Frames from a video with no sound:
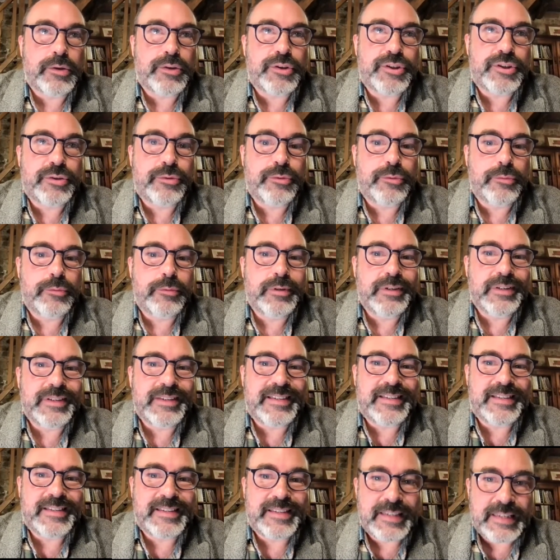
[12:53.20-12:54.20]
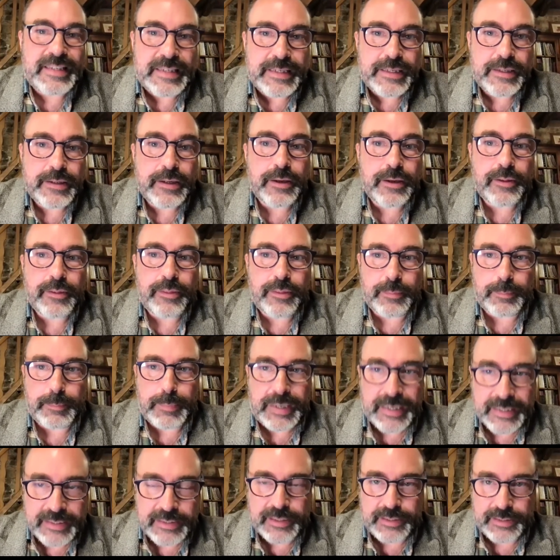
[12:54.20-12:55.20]
To see the
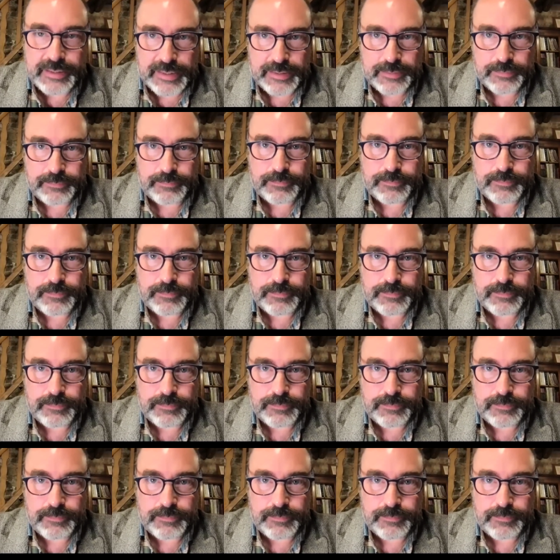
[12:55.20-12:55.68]
mandala